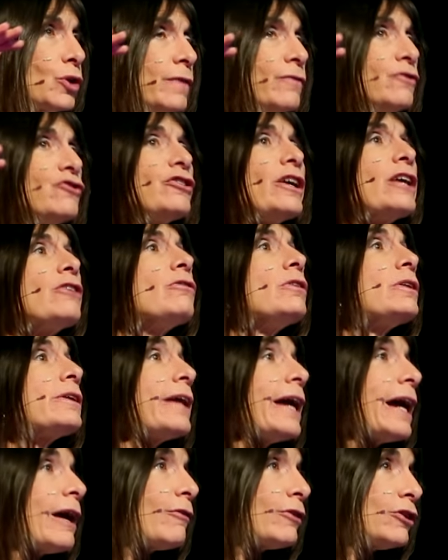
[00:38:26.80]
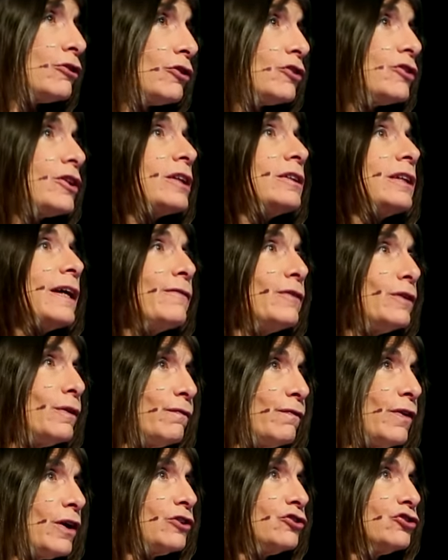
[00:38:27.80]
sort of general characteristic level
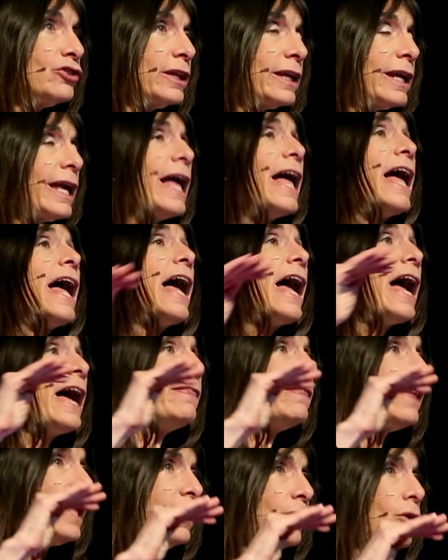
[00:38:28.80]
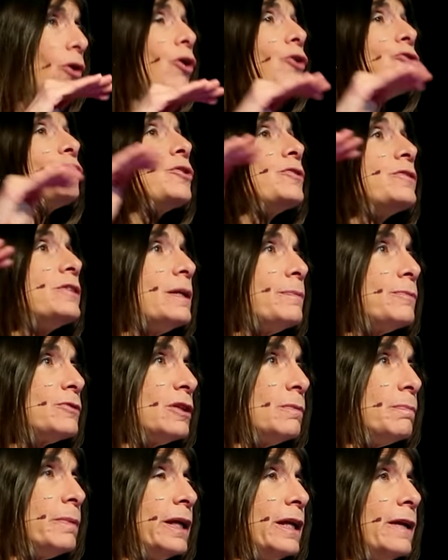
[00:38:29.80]
of functioning. And that also seems
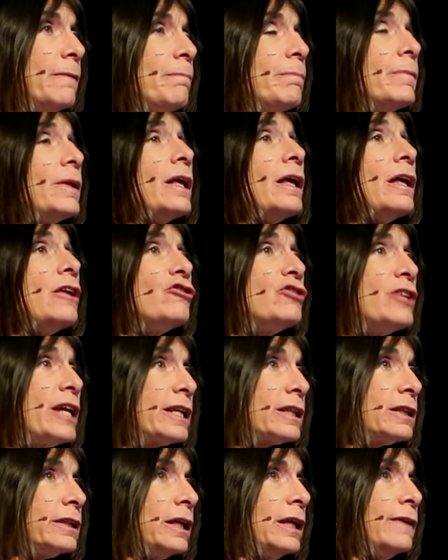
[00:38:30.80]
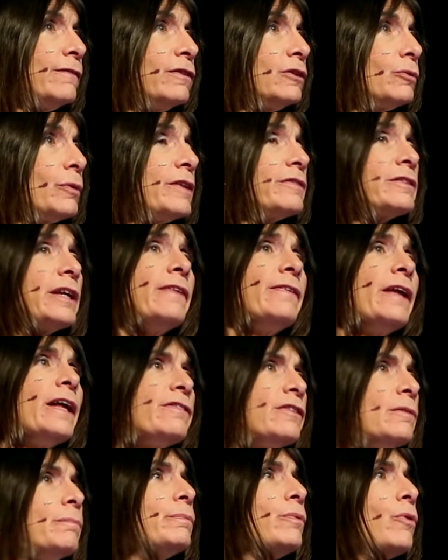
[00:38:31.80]
to be genetically influenced. And
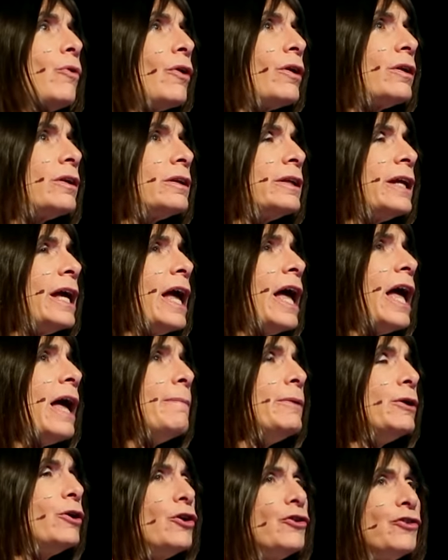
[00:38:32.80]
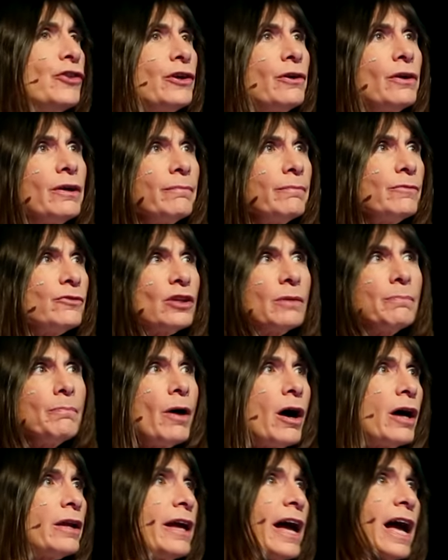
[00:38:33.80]
that's important because there are
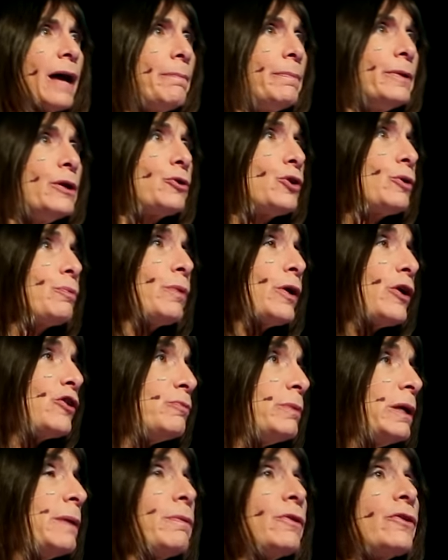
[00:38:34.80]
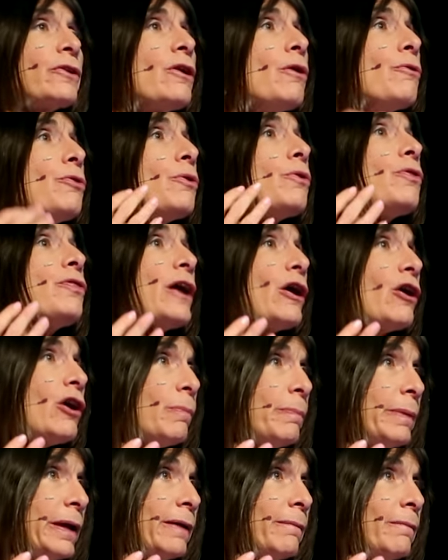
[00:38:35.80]
some unhappy or depressed people that go through
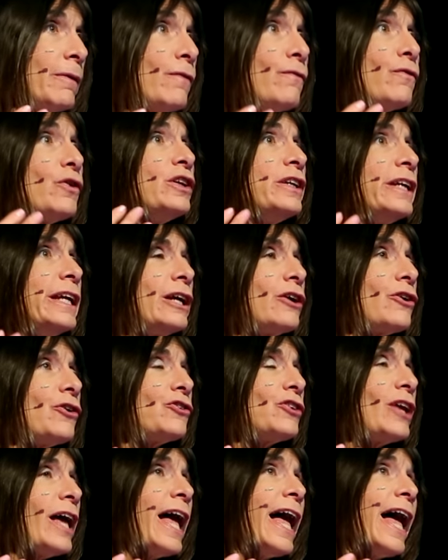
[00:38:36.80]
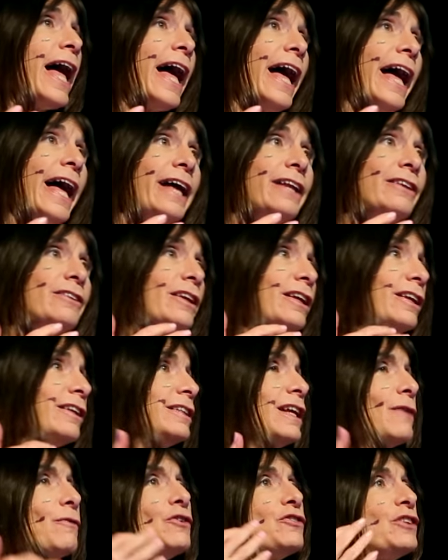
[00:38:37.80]
therapy for years and
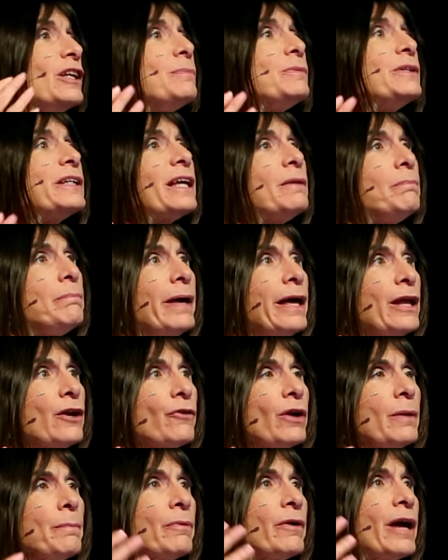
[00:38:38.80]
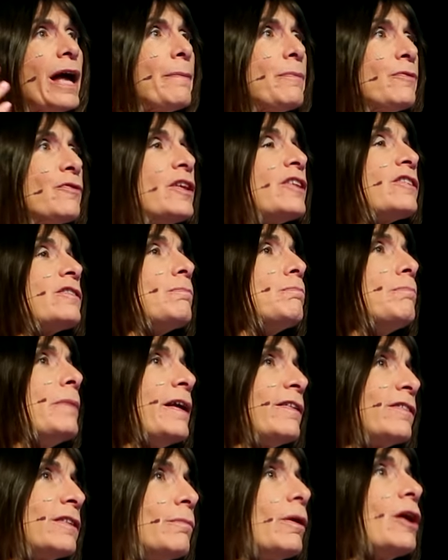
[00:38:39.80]
never seem to get better. And perhaps this
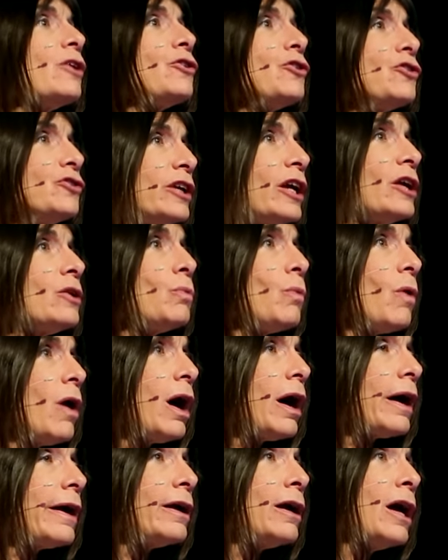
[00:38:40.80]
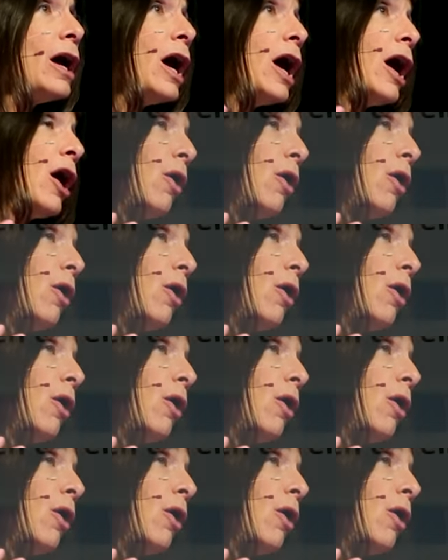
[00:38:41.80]
makes them understand why.